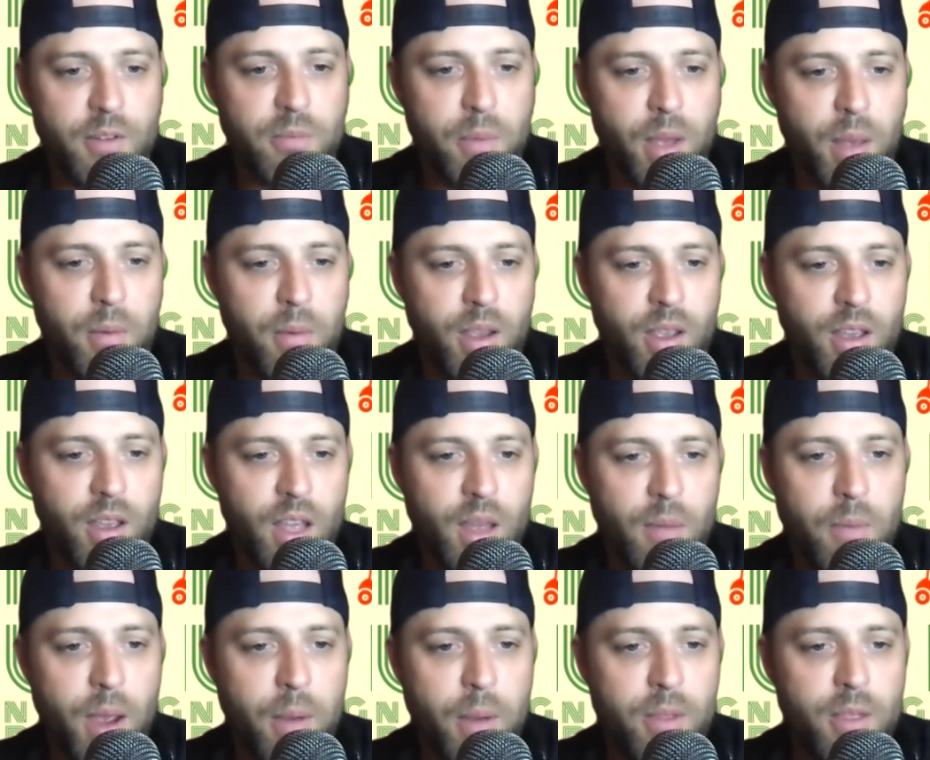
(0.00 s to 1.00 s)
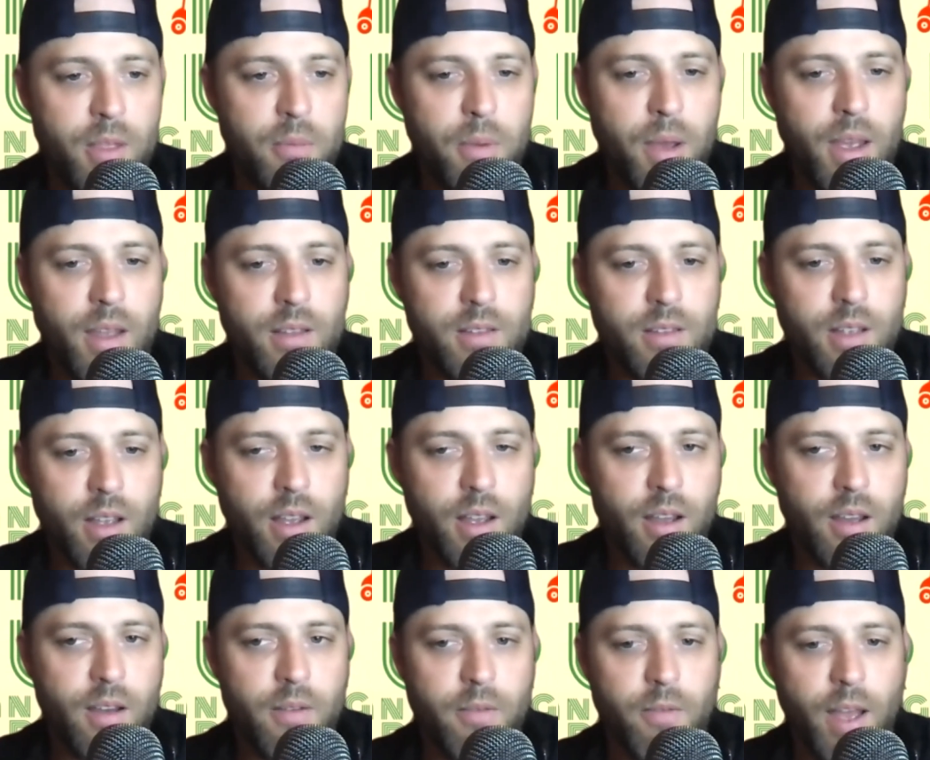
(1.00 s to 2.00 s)
Maybe the best
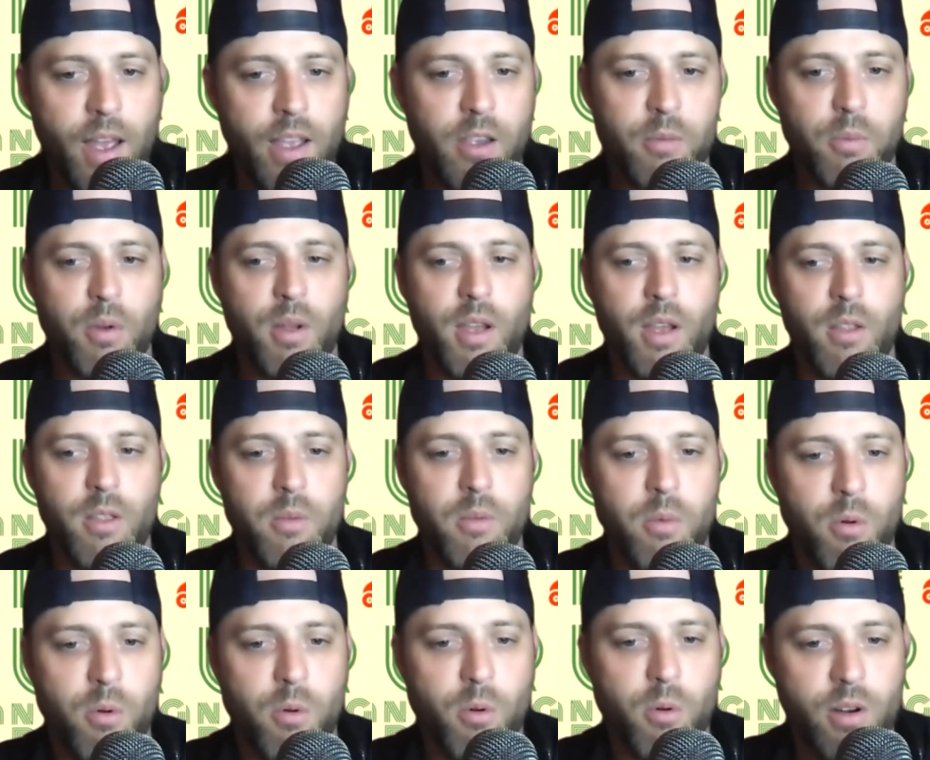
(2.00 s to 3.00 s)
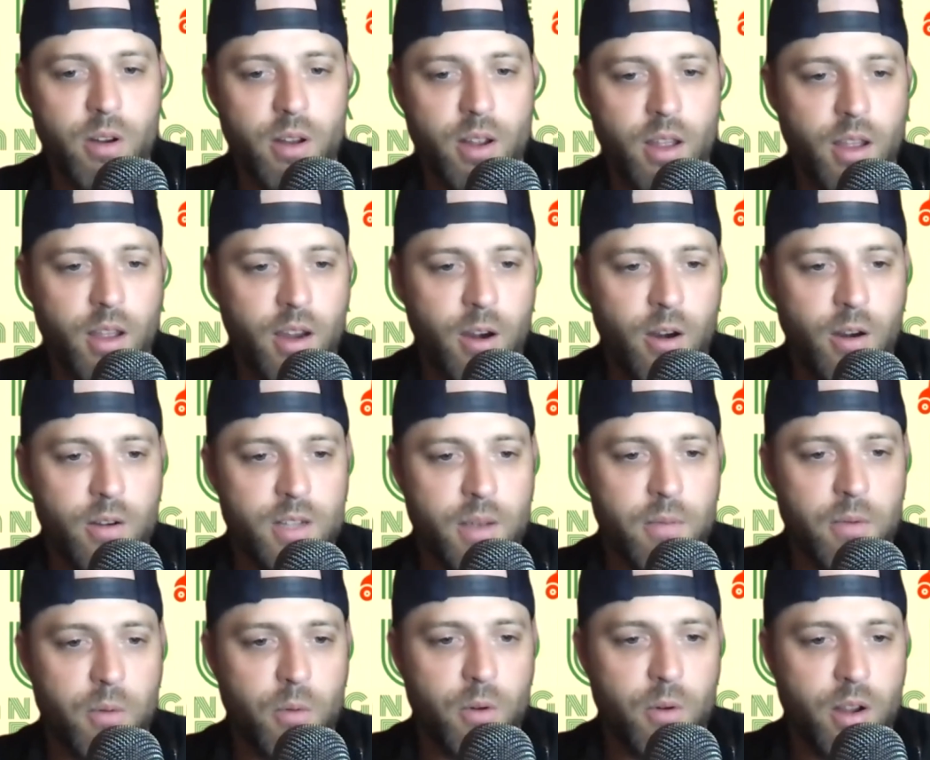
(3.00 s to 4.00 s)
value play on the board here at
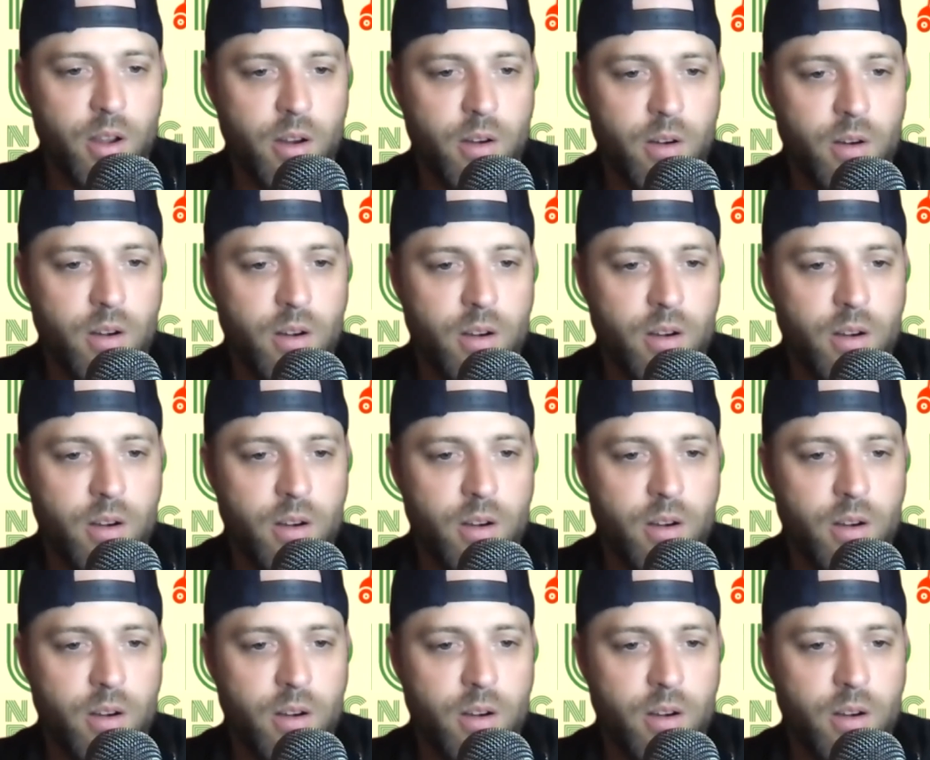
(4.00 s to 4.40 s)
7,100.